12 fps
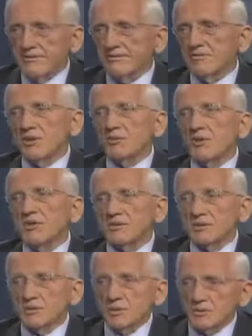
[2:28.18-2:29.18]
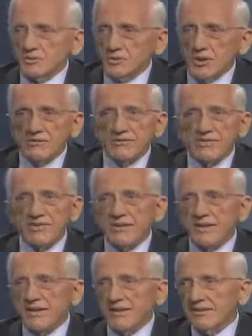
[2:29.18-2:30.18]
went away to school to try to figure
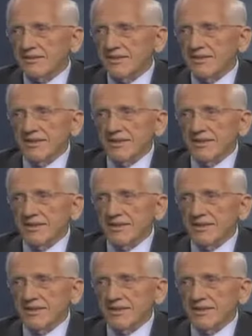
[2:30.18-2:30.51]
out how to